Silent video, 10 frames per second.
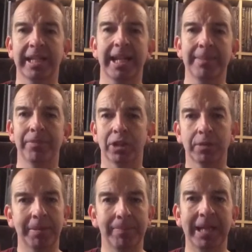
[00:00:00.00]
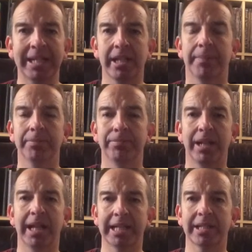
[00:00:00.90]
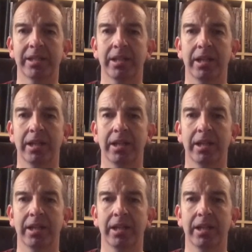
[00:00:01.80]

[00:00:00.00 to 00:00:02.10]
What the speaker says: game that could be picked up and played